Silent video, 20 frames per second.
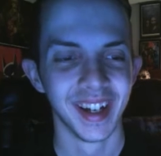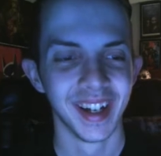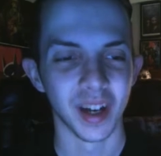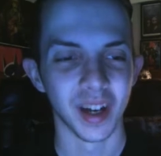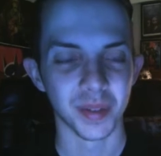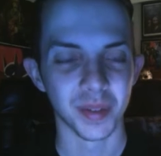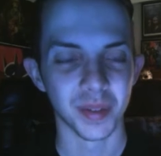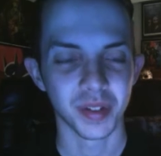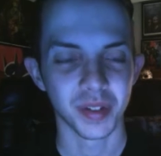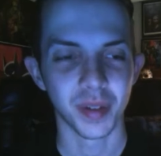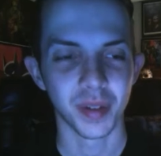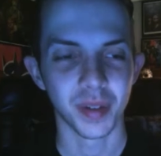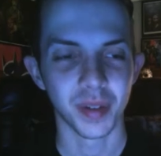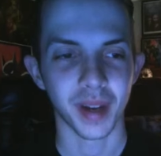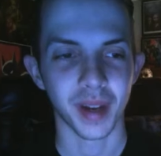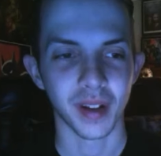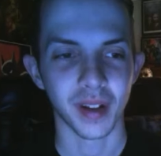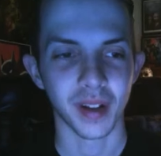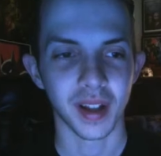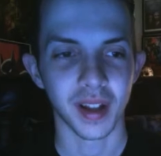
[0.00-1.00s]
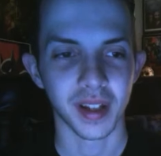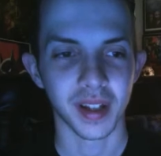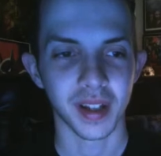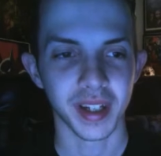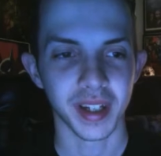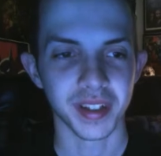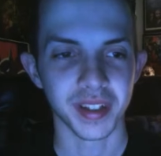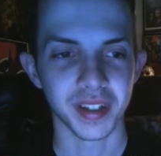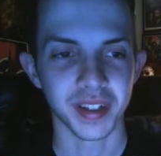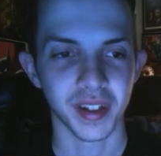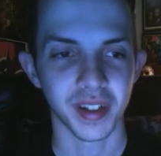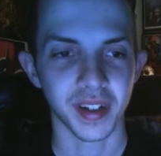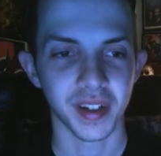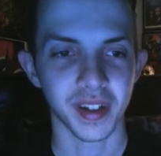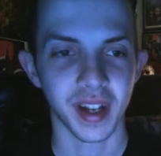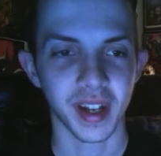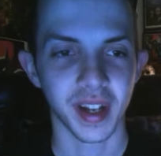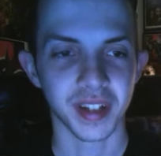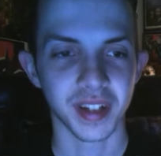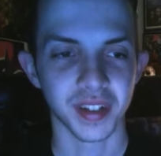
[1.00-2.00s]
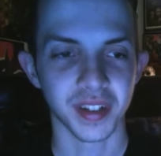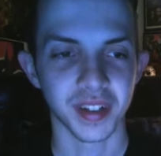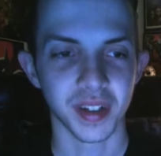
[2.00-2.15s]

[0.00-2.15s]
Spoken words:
I'm just creeping out a lot of the kids at the dance,